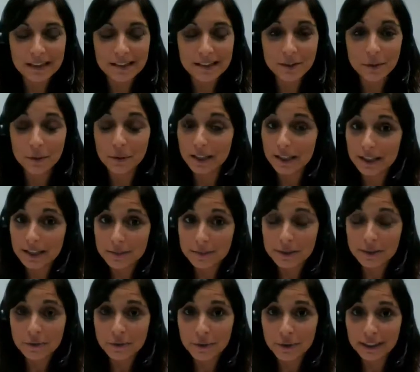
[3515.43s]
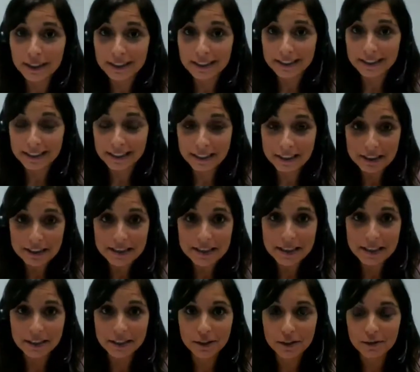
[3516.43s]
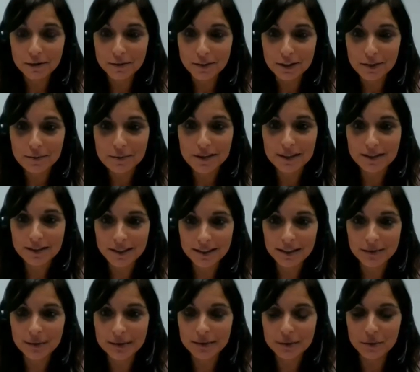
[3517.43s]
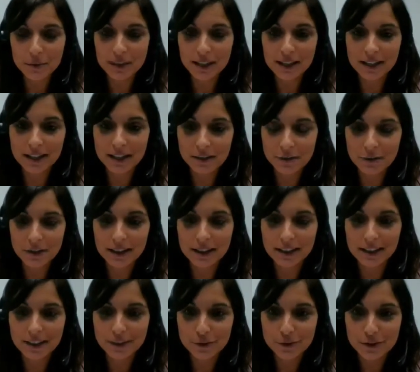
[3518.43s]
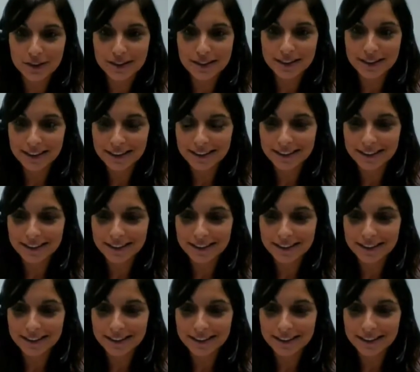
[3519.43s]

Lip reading: So it has been really nice. Thank you very much. It has been really interesting